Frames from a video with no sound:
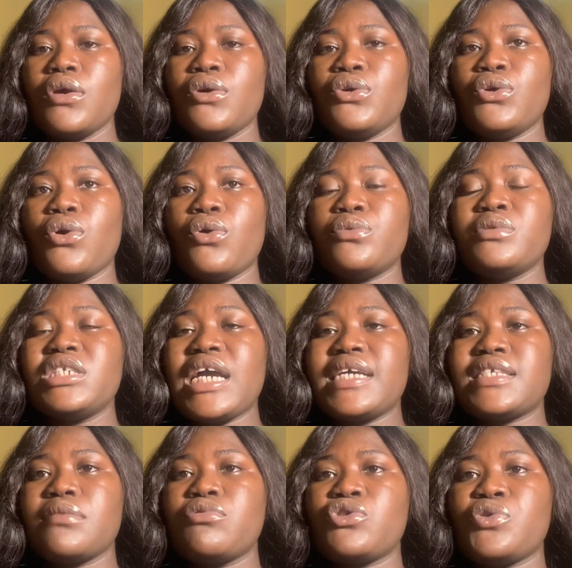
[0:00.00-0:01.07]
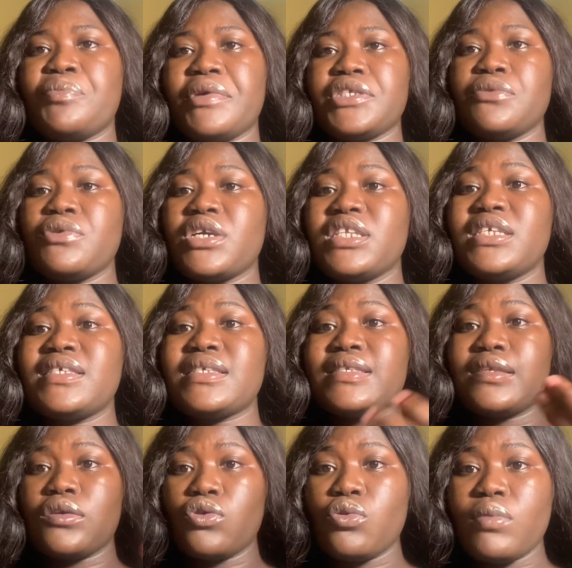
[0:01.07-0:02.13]
your reader is able to perceive, okay, this is
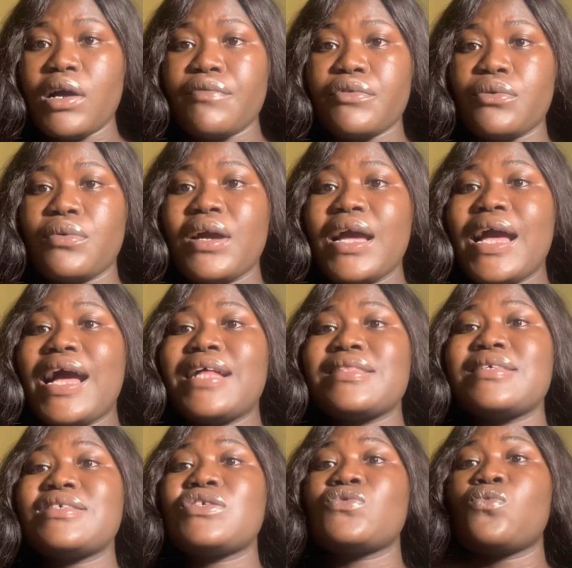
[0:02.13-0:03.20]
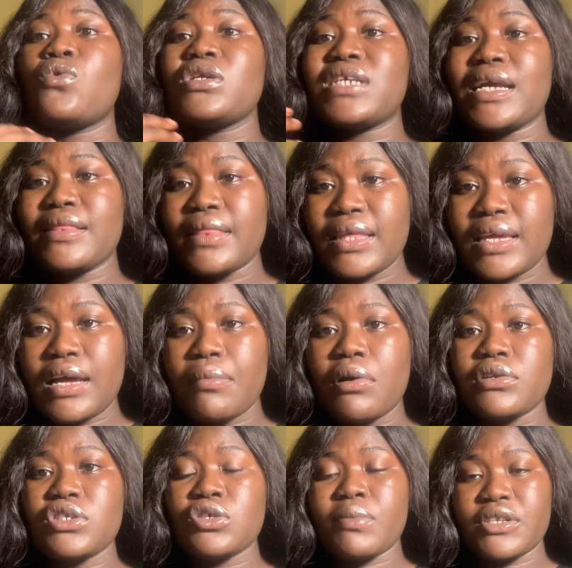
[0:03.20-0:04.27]
the global view and this is what I think
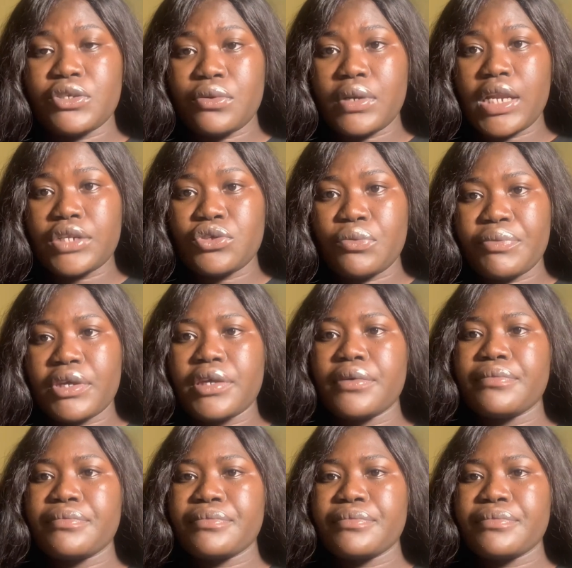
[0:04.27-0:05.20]
about this particular topic.